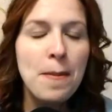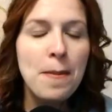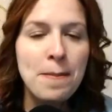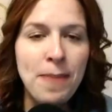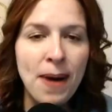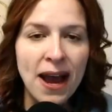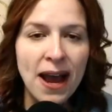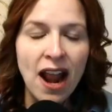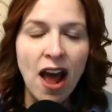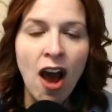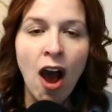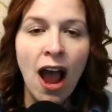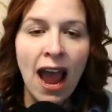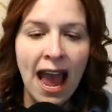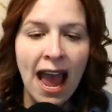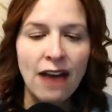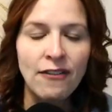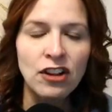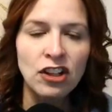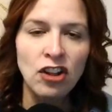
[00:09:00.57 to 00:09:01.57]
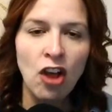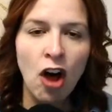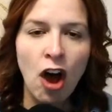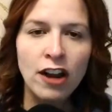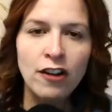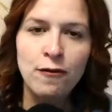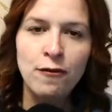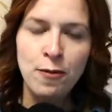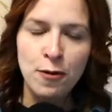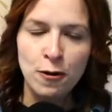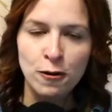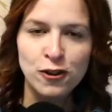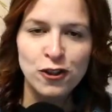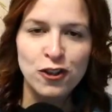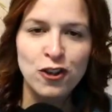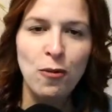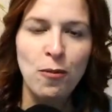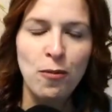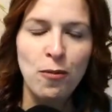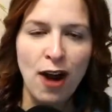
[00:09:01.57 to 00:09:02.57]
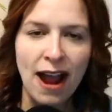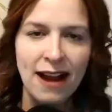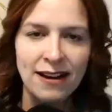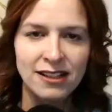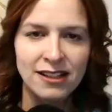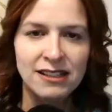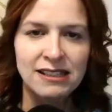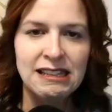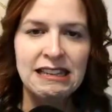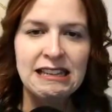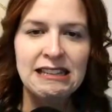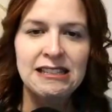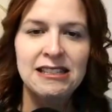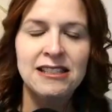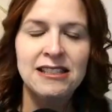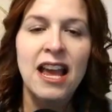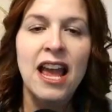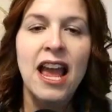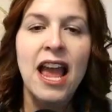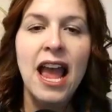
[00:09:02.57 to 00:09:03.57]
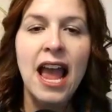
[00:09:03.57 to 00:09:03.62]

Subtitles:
but I have a lot of personal practices